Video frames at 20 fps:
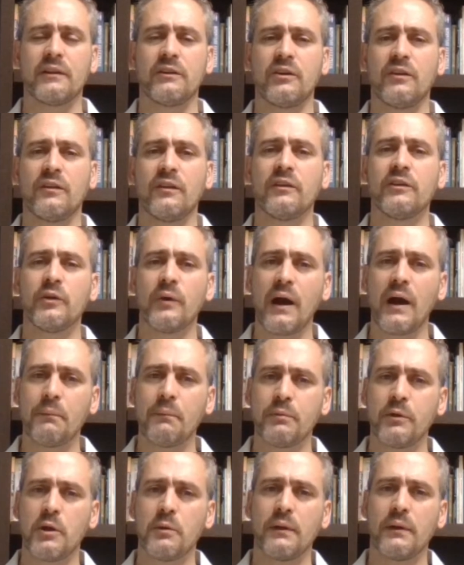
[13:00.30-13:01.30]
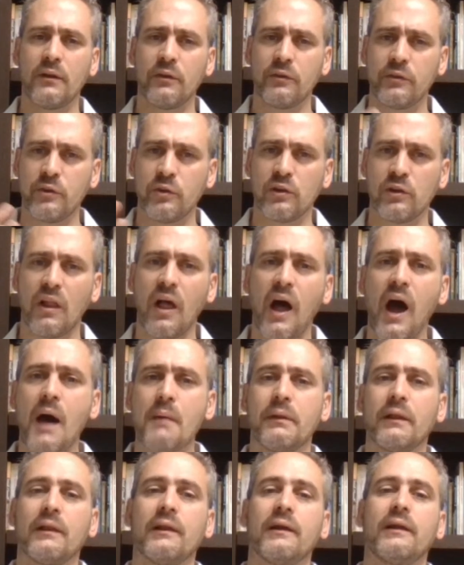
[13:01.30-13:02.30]
do. They'll do albumin, they'll do
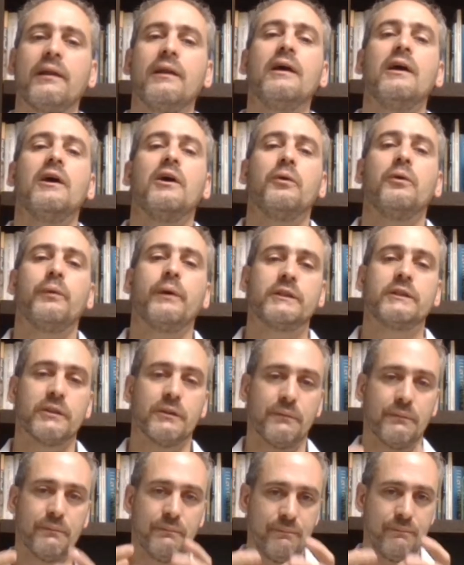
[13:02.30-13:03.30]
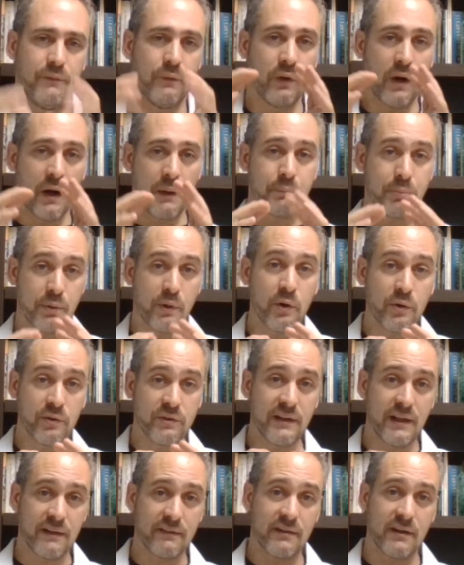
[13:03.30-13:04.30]
globulin, which are
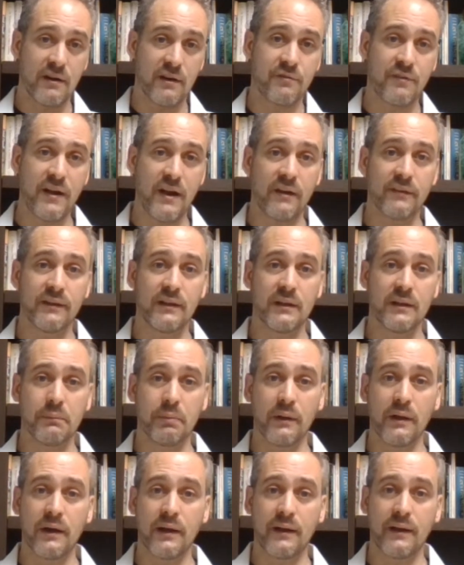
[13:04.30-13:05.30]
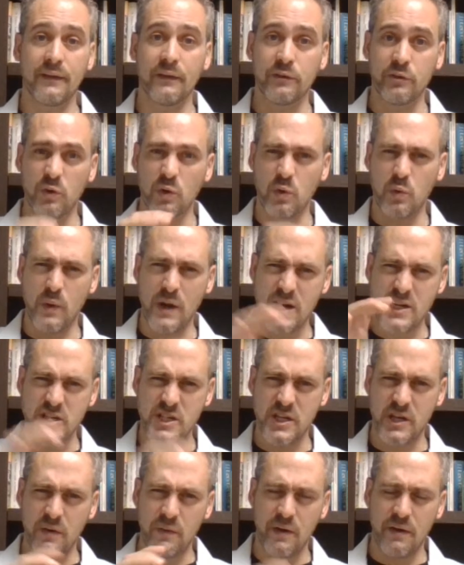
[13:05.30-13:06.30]
proteins that are found in the blood, and they'll do a
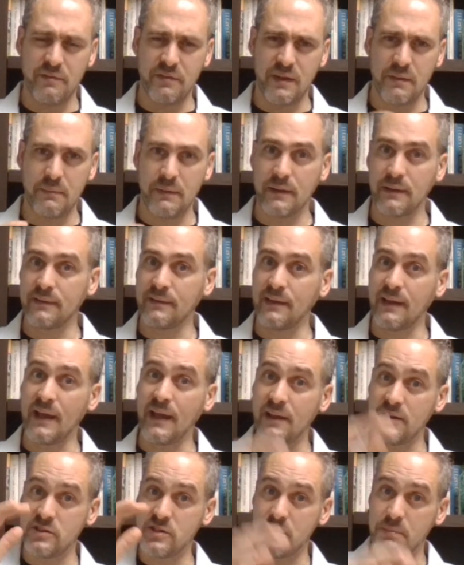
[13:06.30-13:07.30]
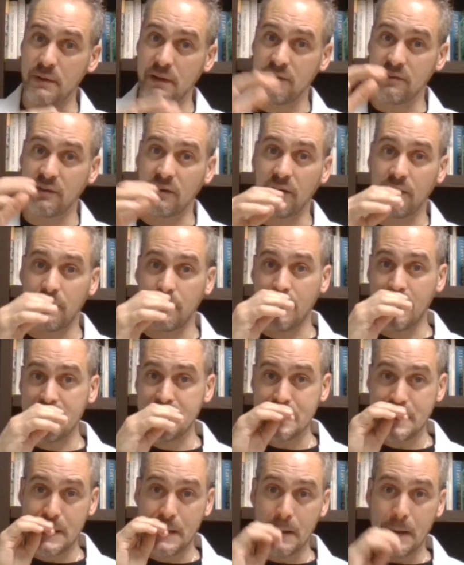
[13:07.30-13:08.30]
ratio of them and say, hey, it should be a certain
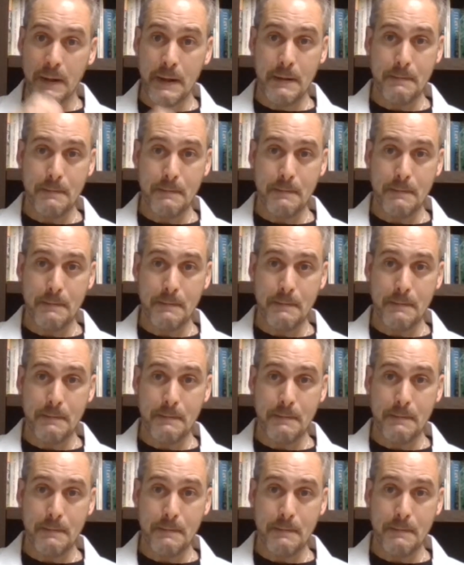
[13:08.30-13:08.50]
ratio.